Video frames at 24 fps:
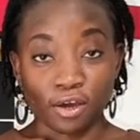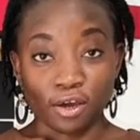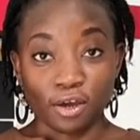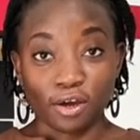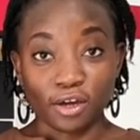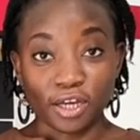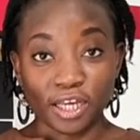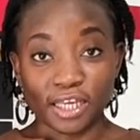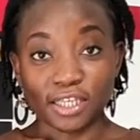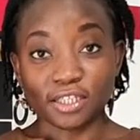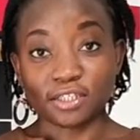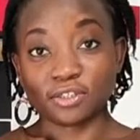
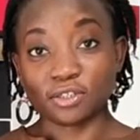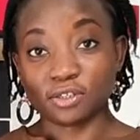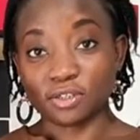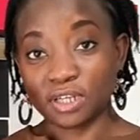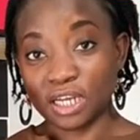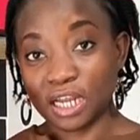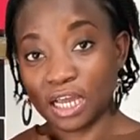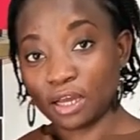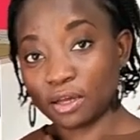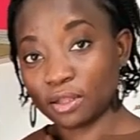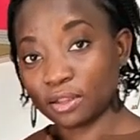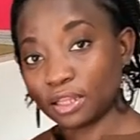Okay, so
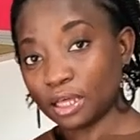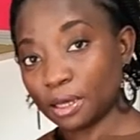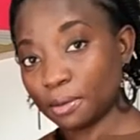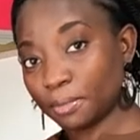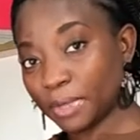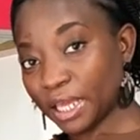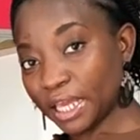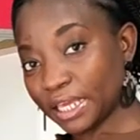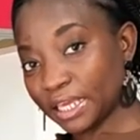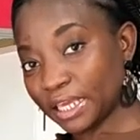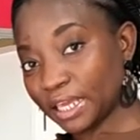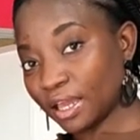now that
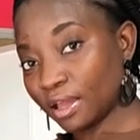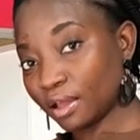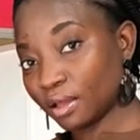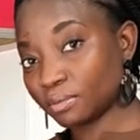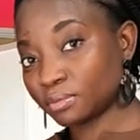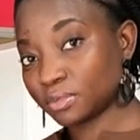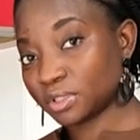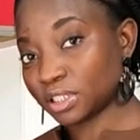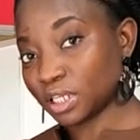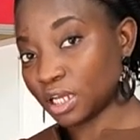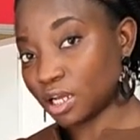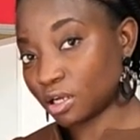my
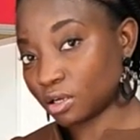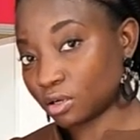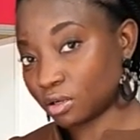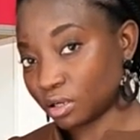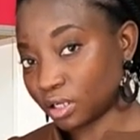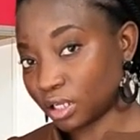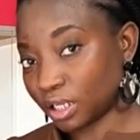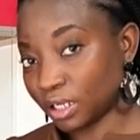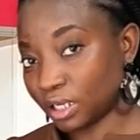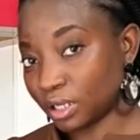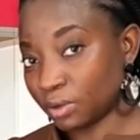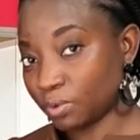yams are
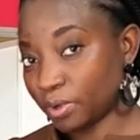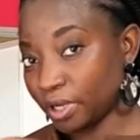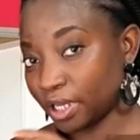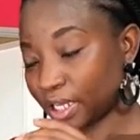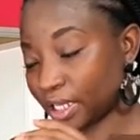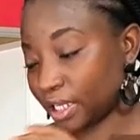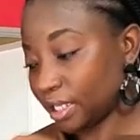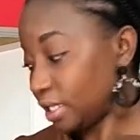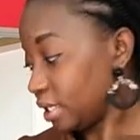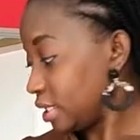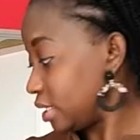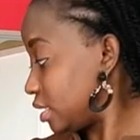cooking
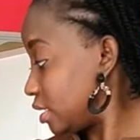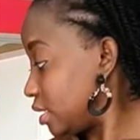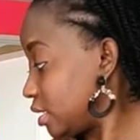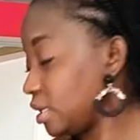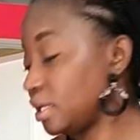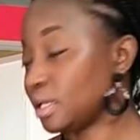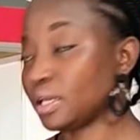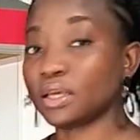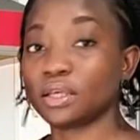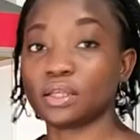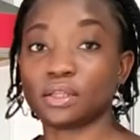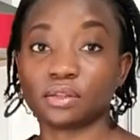away
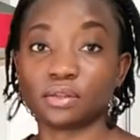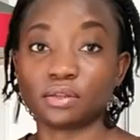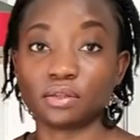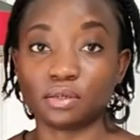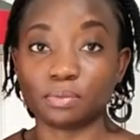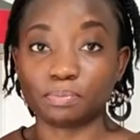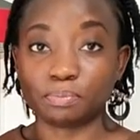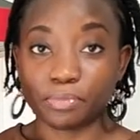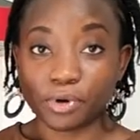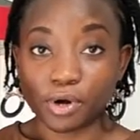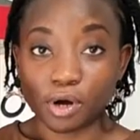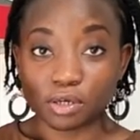in the
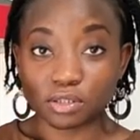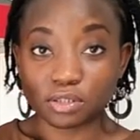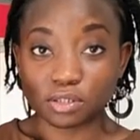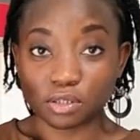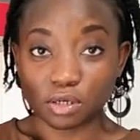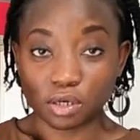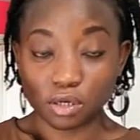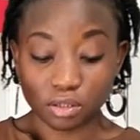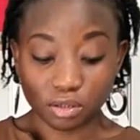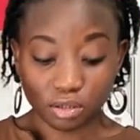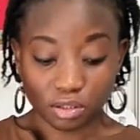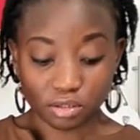pot
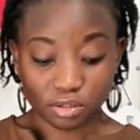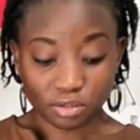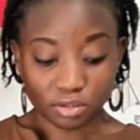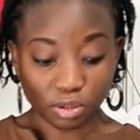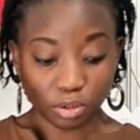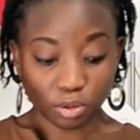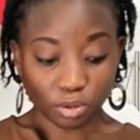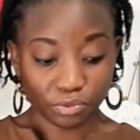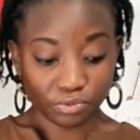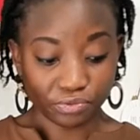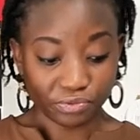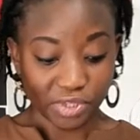on the
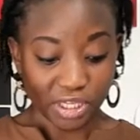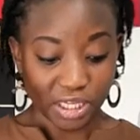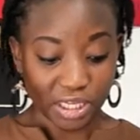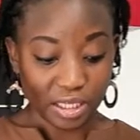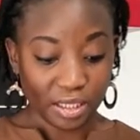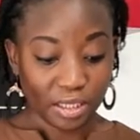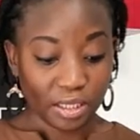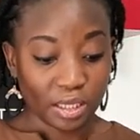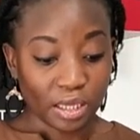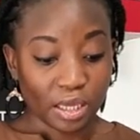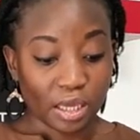stove there,